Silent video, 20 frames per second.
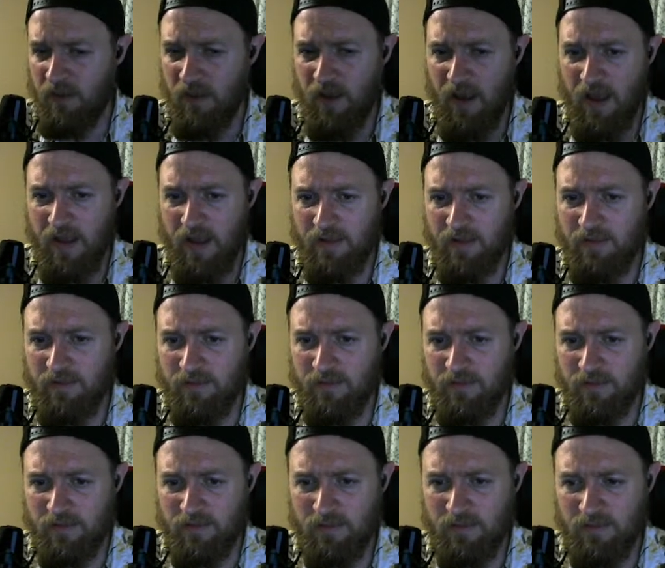Edit,
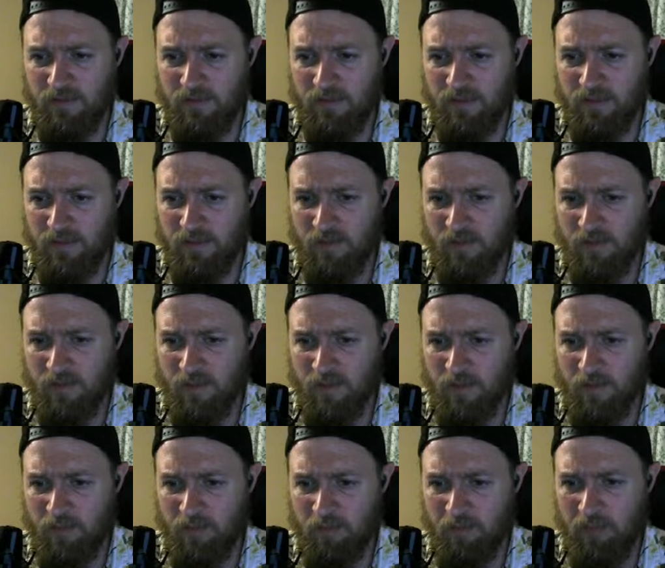
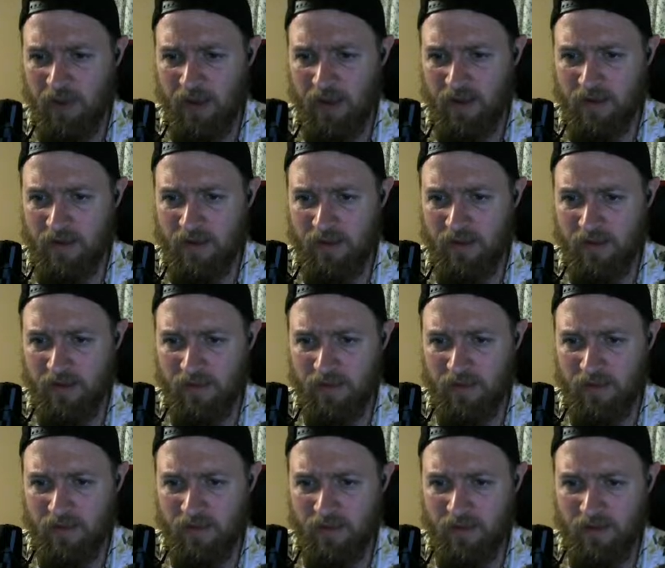pick,
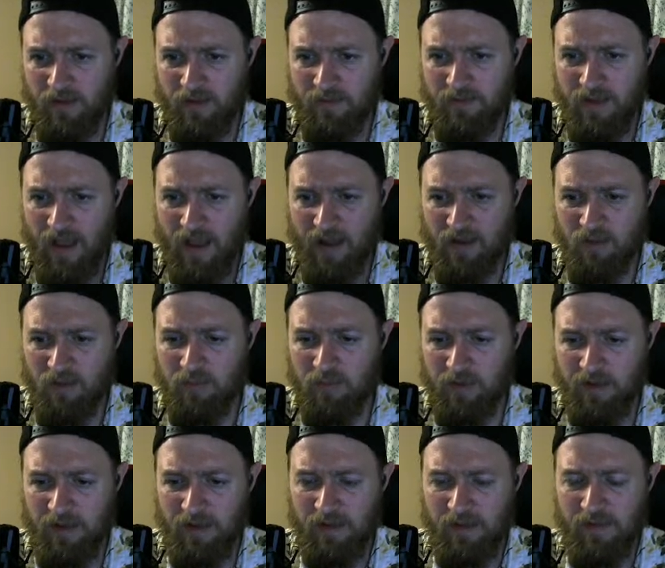attack
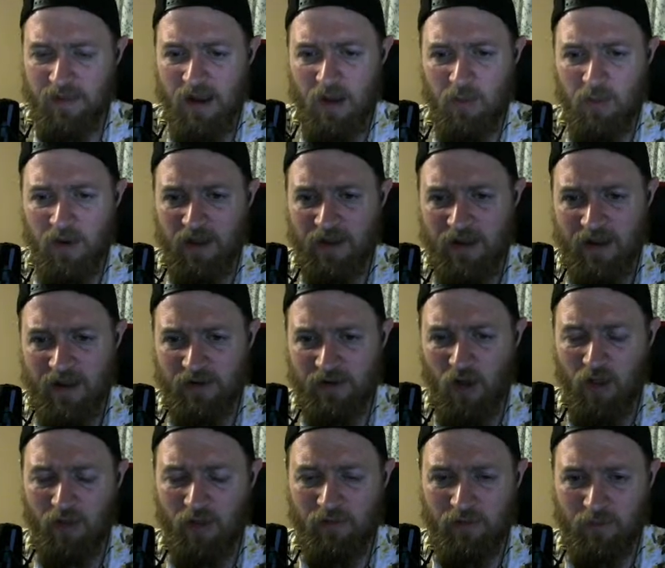complete, and then I want to connect
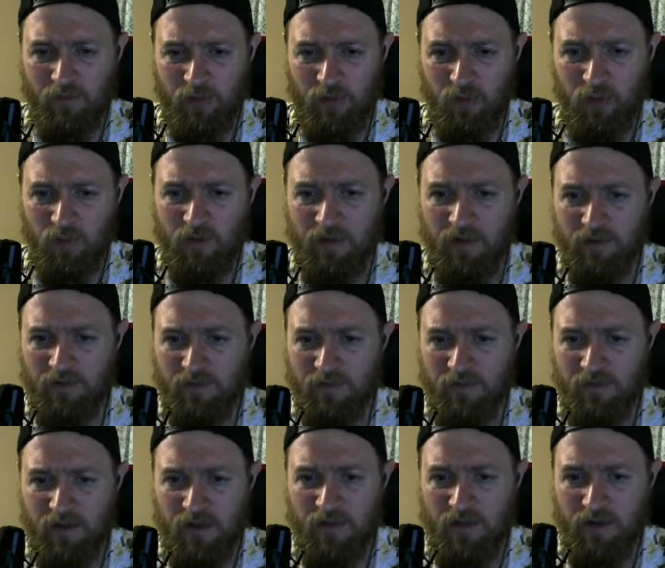all of them to
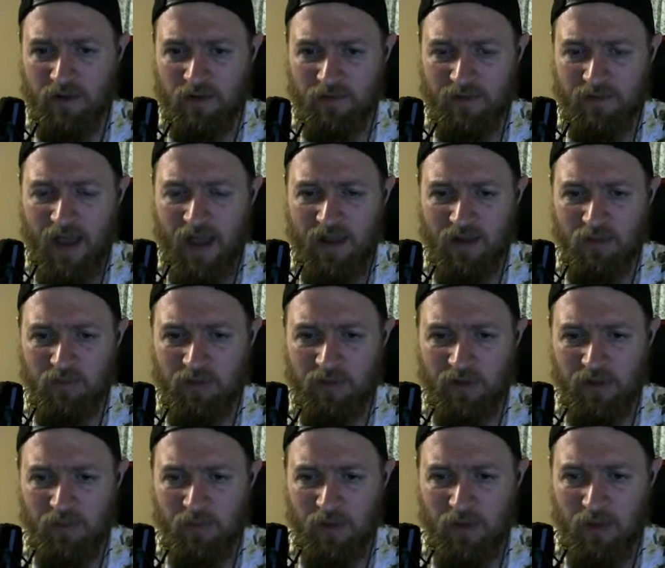this. And then attack
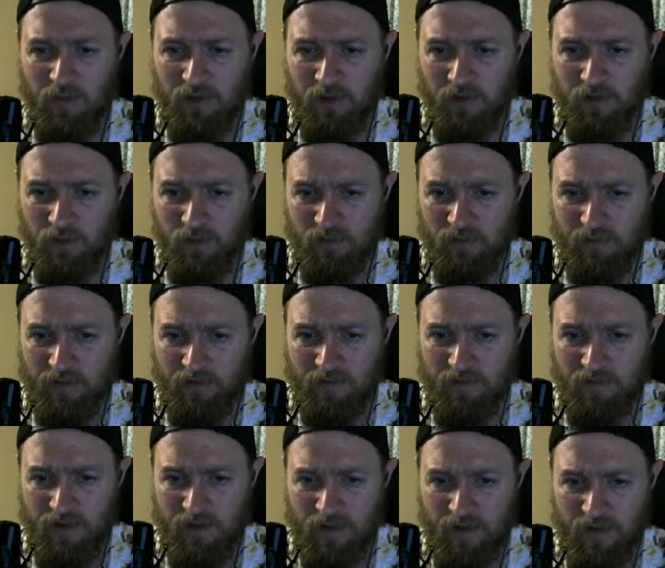complete, what I would do is I'd
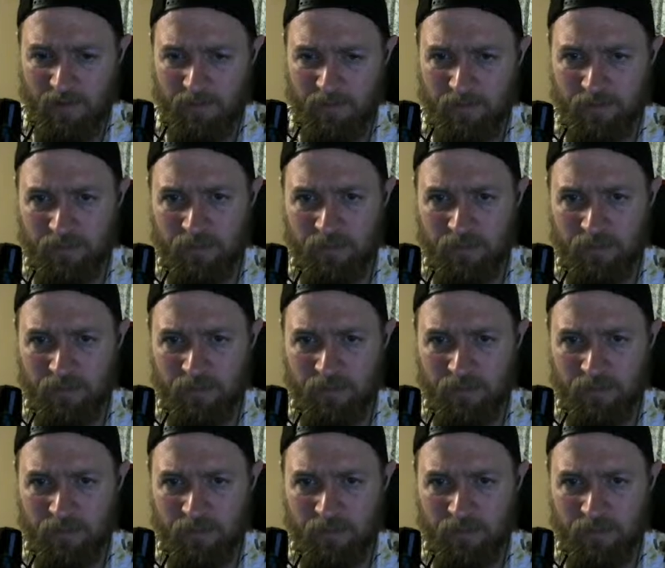say